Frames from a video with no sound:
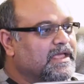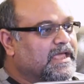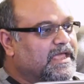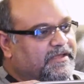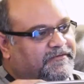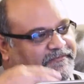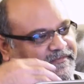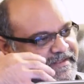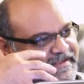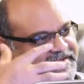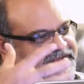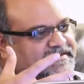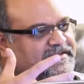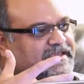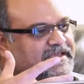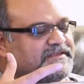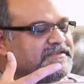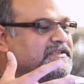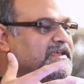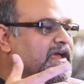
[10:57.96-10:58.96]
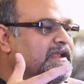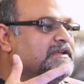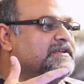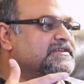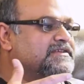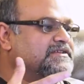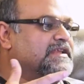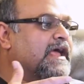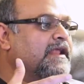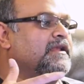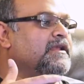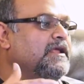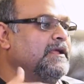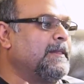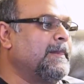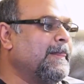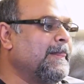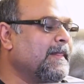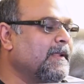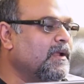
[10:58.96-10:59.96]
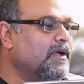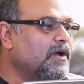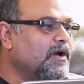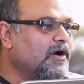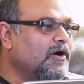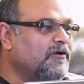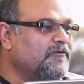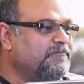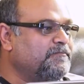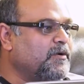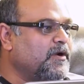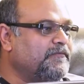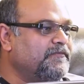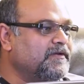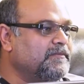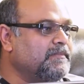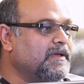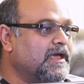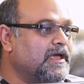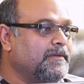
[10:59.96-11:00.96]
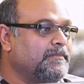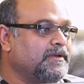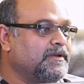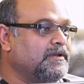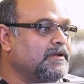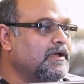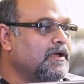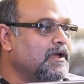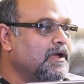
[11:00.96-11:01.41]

If this is the understanding of Prophet Muhammad